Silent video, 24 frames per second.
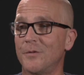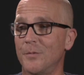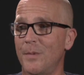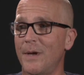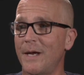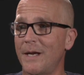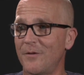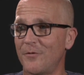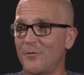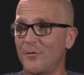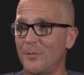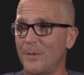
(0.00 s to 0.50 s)
from
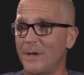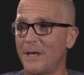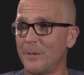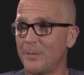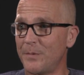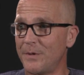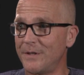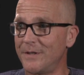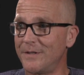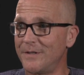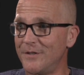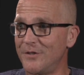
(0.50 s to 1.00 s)

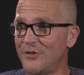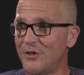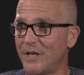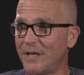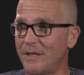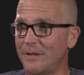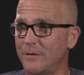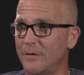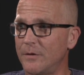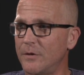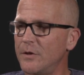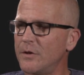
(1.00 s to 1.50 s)
Mattapitta to
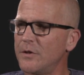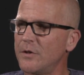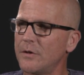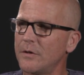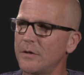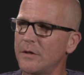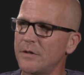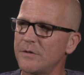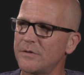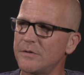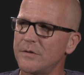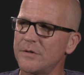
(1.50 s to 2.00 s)
Chandler.
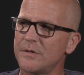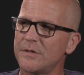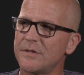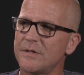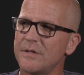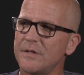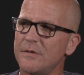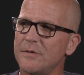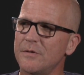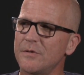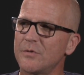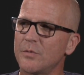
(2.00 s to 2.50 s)
Is there
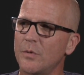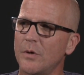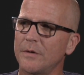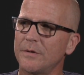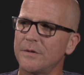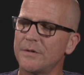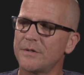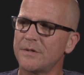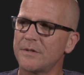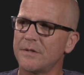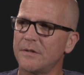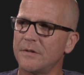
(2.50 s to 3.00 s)
Seniors
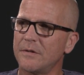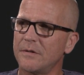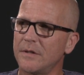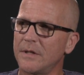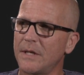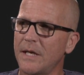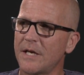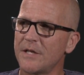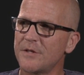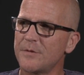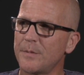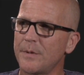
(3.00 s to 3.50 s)
Wellness in the
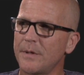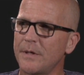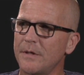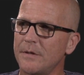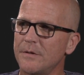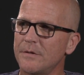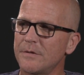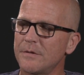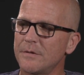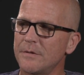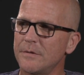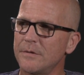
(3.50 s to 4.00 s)
Gaspé
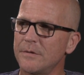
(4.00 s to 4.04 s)
end too?